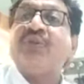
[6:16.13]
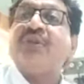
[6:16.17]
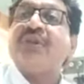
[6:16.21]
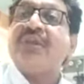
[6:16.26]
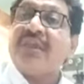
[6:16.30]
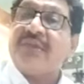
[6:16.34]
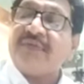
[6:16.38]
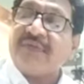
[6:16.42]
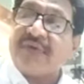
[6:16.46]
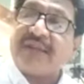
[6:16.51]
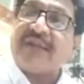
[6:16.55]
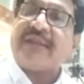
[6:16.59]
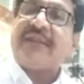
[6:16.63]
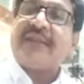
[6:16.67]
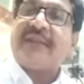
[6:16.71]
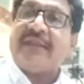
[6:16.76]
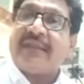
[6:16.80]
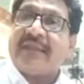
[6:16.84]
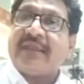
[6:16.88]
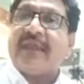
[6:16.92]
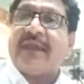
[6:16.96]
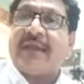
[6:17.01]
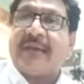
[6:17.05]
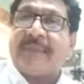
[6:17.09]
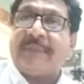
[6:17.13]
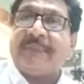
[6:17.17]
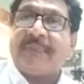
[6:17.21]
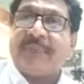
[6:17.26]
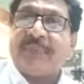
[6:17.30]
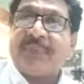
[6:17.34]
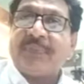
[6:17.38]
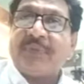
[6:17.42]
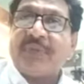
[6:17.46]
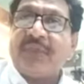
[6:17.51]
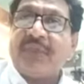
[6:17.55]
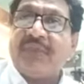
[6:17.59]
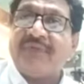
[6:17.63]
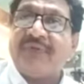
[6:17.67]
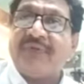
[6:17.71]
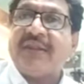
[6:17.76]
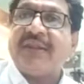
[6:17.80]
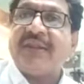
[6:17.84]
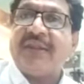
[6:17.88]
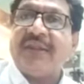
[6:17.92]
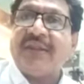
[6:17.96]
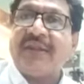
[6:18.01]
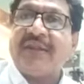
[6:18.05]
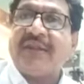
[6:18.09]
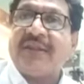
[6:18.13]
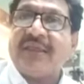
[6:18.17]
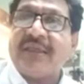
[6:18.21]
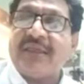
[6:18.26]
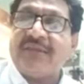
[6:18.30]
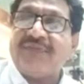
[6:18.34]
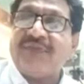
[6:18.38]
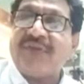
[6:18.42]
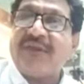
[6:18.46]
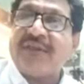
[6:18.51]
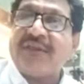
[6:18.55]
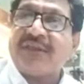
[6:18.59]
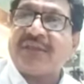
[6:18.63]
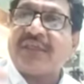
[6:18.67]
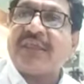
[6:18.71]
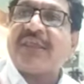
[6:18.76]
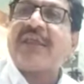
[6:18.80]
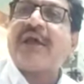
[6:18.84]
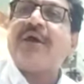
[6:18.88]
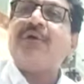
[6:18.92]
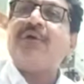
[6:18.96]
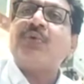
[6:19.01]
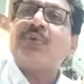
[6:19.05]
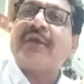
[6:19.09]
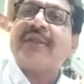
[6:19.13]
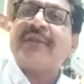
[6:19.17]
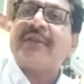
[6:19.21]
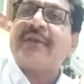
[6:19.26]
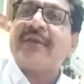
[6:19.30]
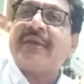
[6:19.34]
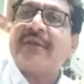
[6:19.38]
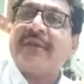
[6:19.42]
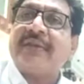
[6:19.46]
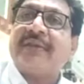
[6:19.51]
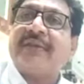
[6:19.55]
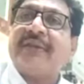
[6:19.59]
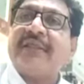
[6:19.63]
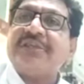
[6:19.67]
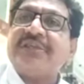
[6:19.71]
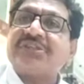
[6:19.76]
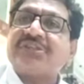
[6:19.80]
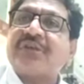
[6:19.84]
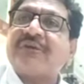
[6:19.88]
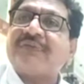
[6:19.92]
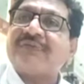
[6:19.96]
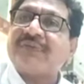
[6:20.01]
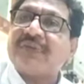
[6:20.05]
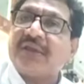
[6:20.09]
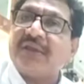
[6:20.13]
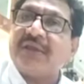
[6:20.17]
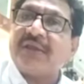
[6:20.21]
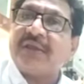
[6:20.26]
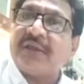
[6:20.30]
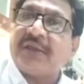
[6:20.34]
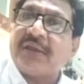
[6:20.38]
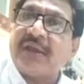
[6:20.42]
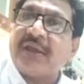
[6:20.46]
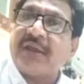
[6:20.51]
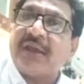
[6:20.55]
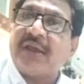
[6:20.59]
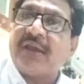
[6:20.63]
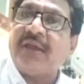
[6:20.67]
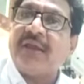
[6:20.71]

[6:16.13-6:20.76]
Even in India, if you take out a list of the